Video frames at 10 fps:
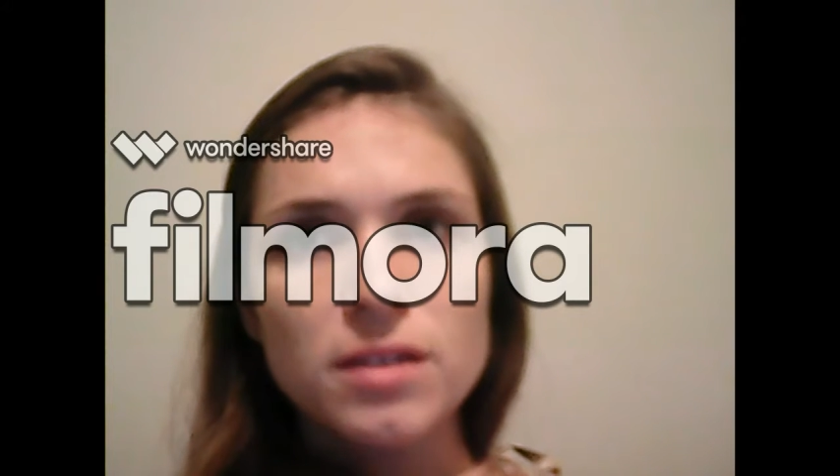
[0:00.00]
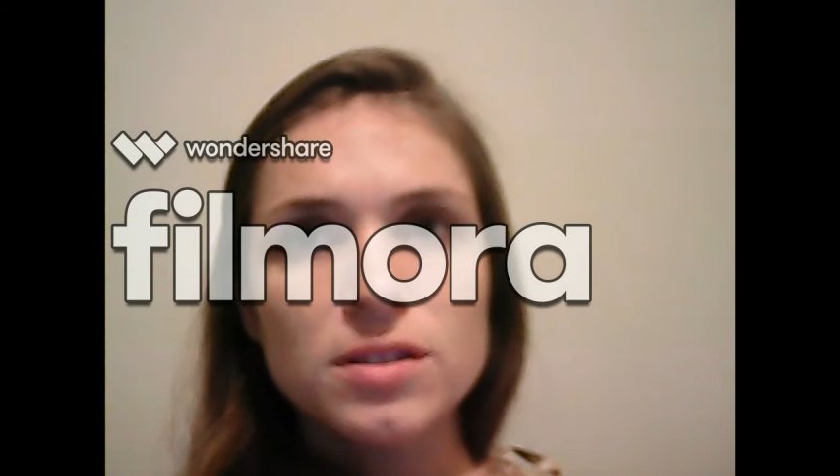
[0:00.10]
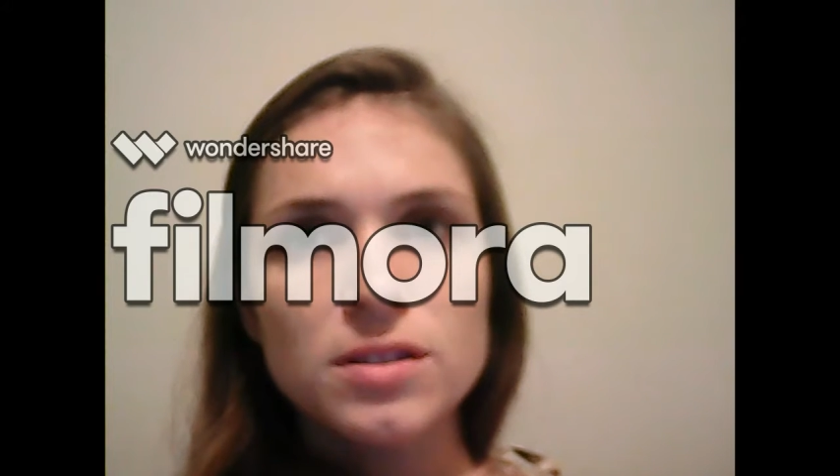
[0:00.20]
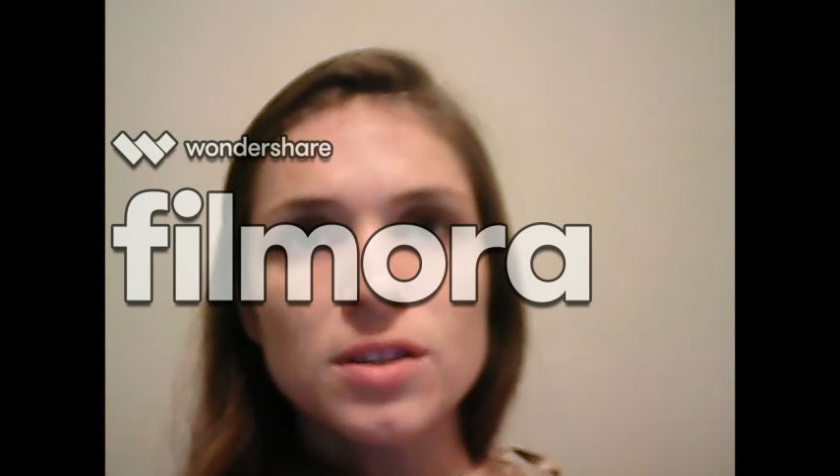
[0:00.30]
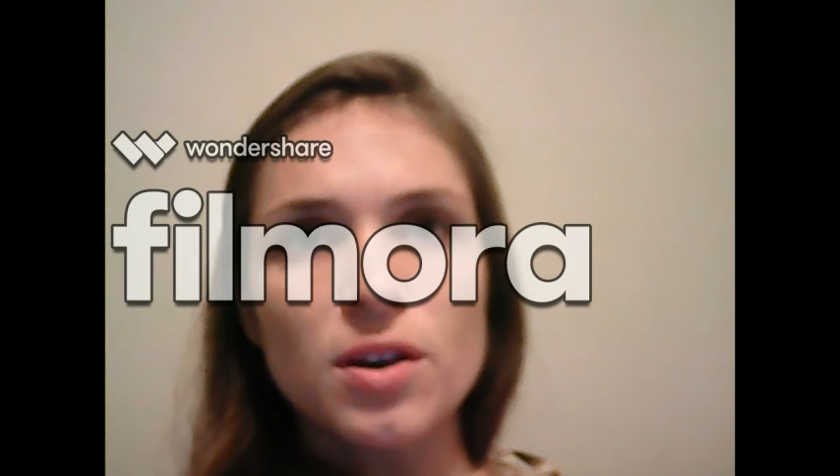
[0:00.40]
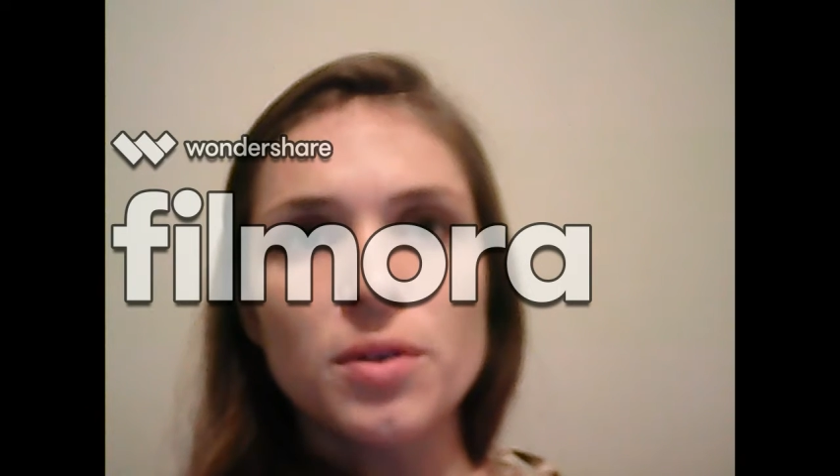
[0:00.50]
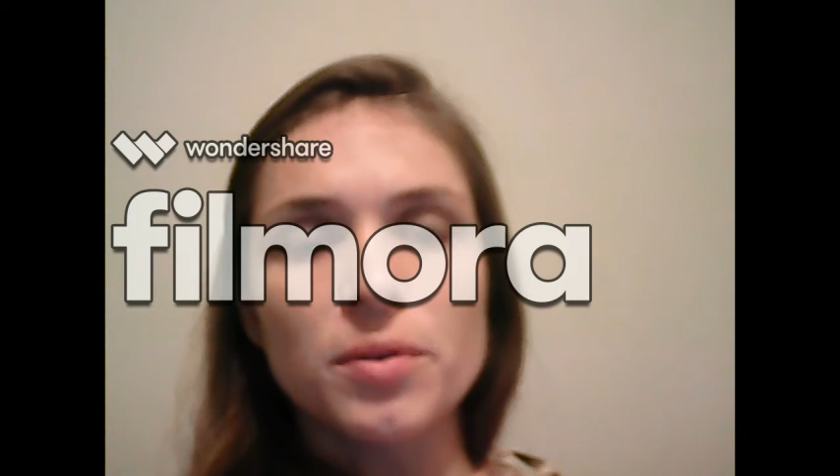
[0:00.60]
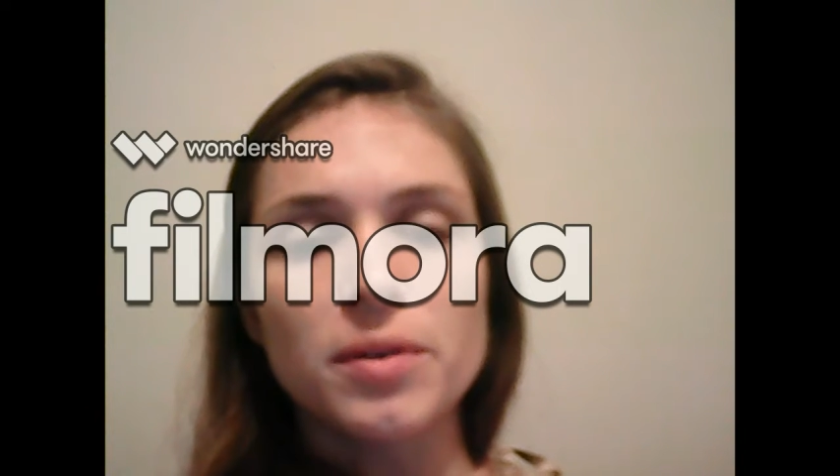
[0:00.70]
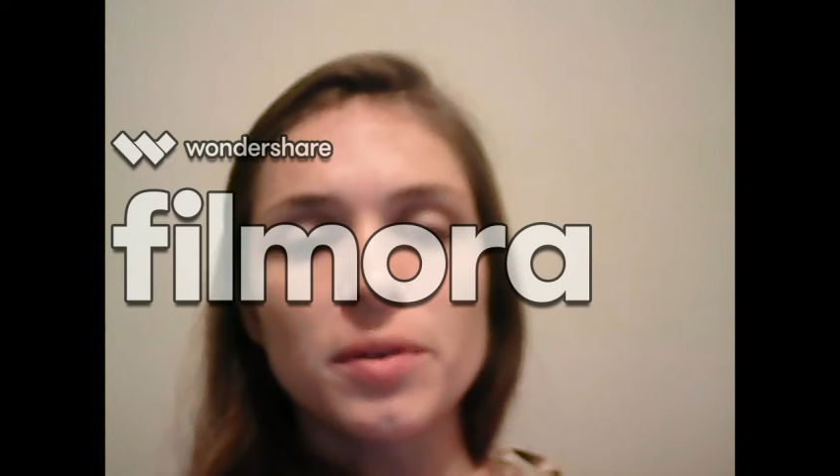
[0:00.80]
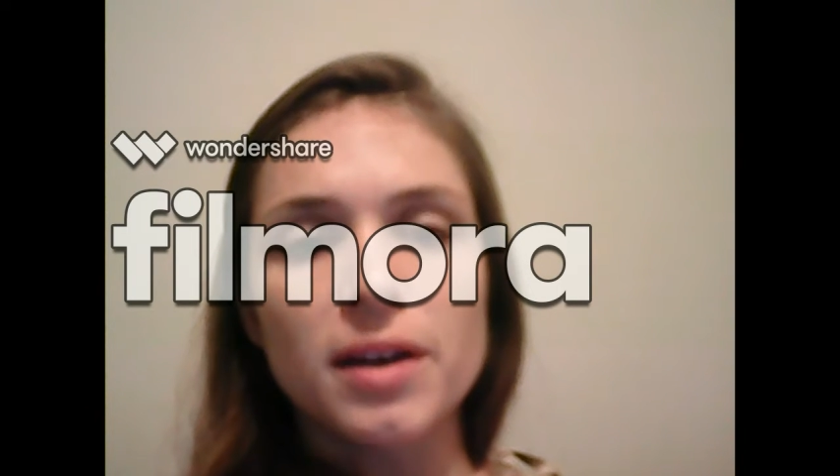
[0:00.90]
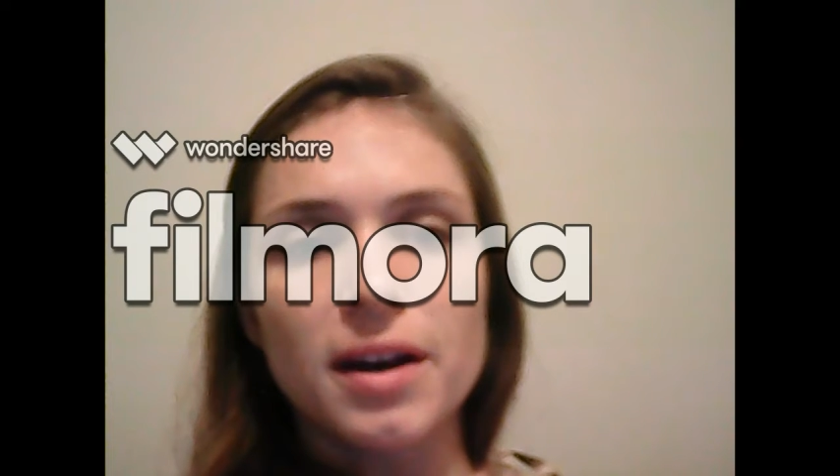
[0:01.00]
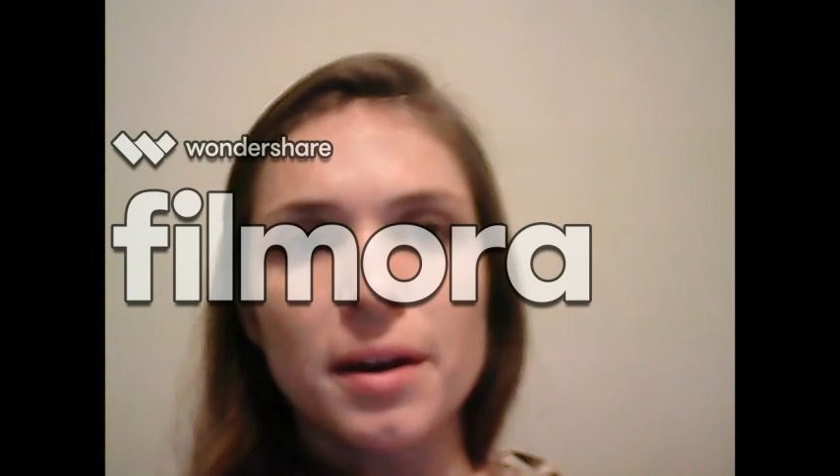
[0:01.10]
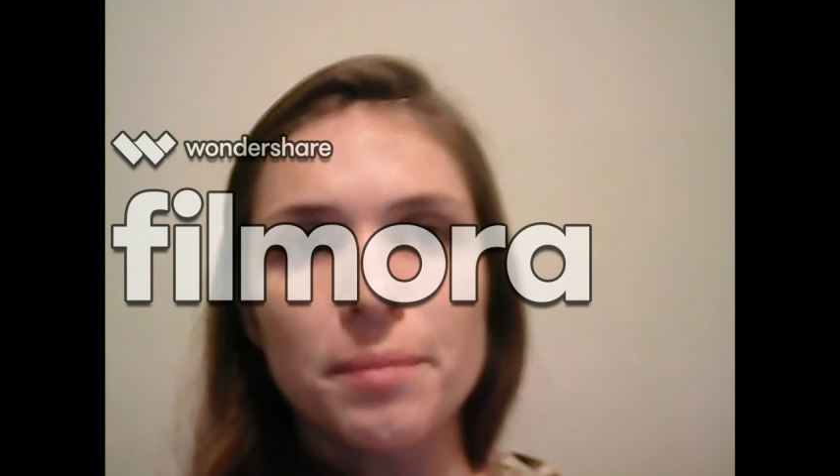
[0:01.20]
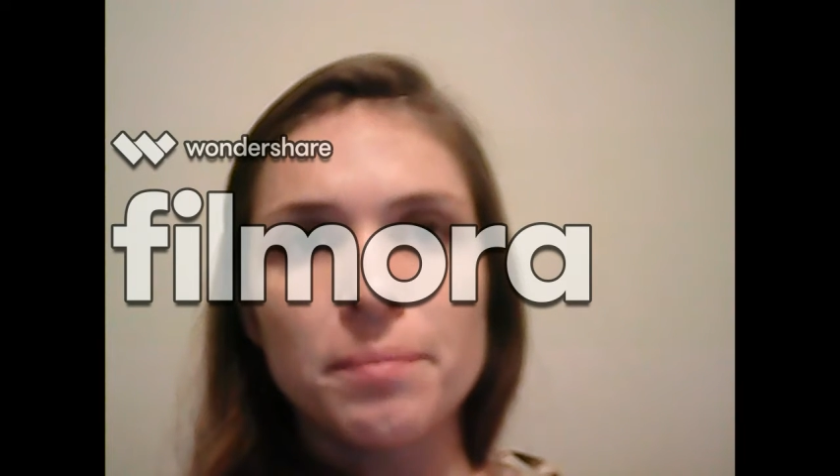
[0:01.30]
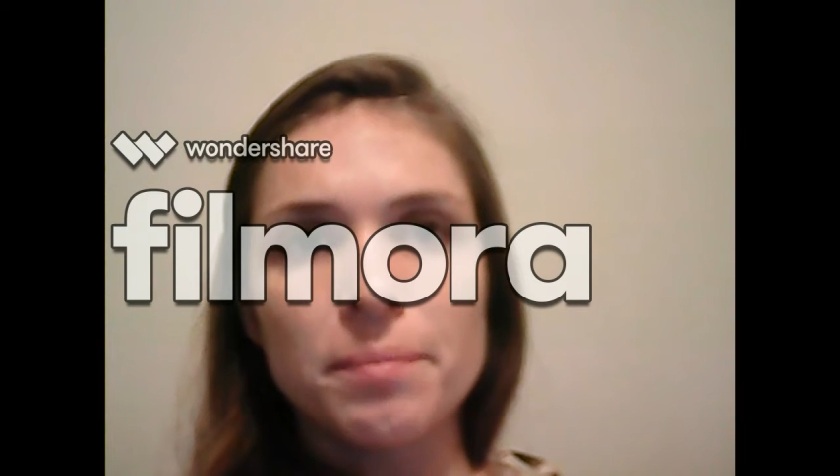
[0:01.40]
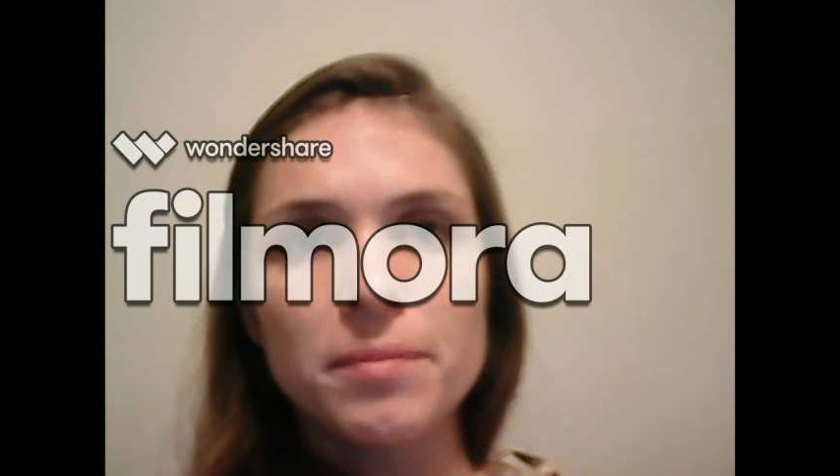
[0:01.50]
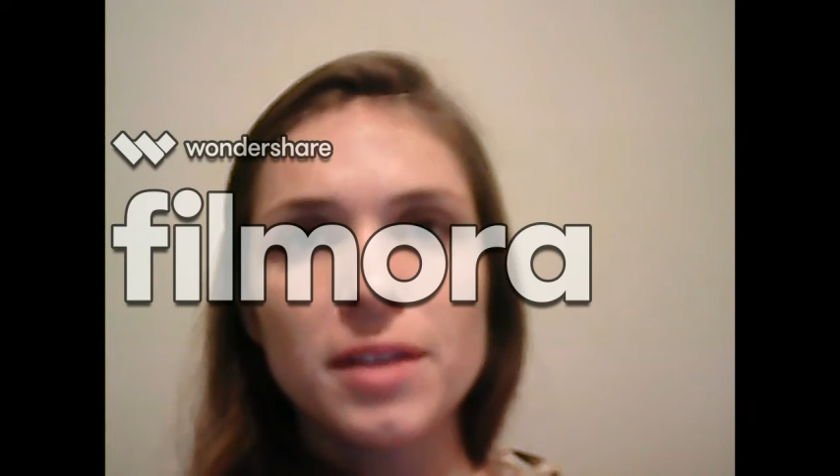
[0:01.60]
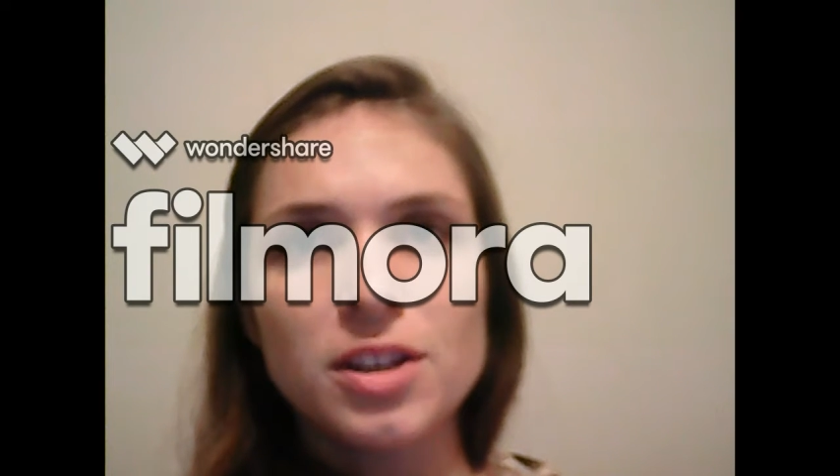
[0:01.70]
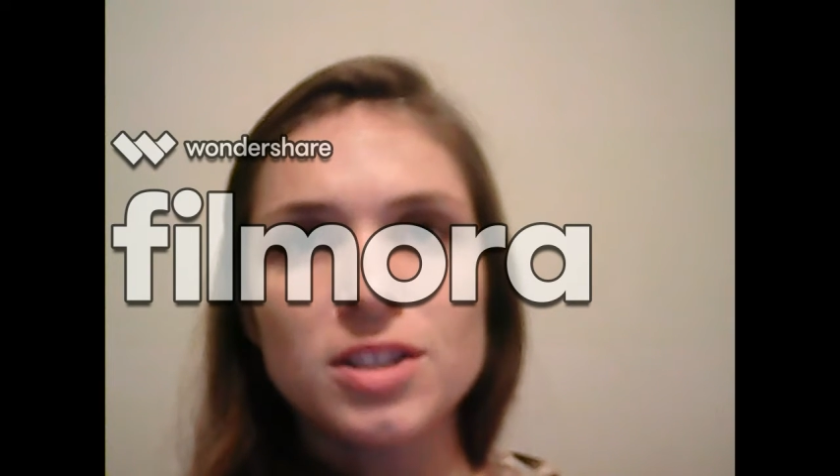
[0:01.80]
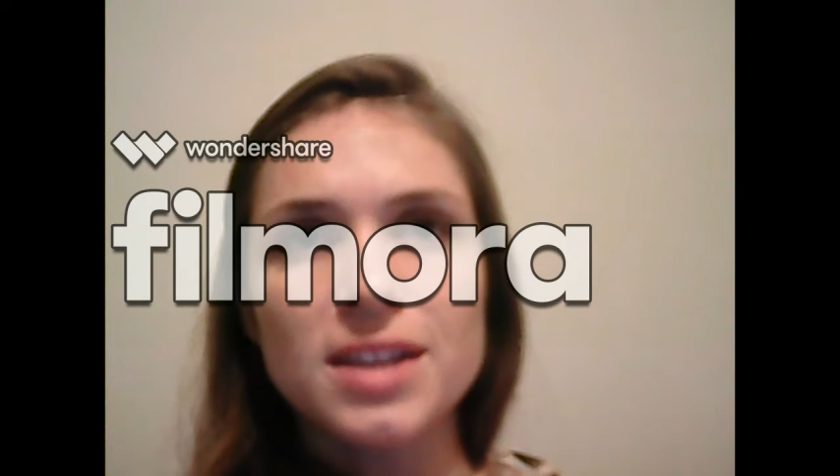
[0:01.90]
So
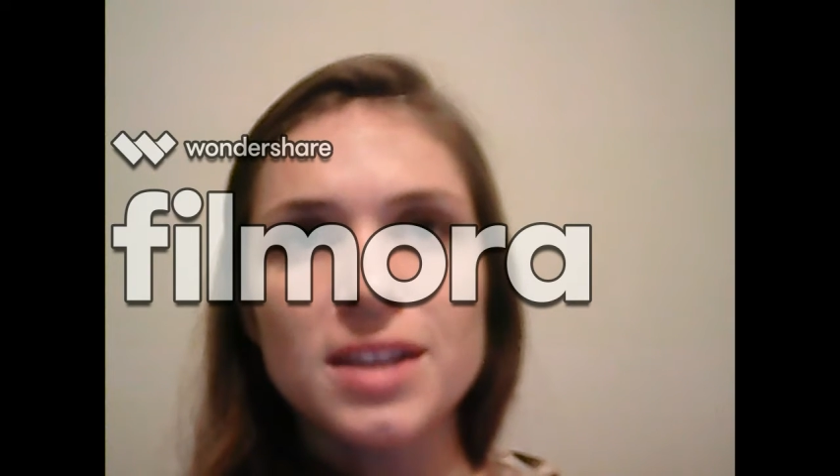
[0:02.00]
it just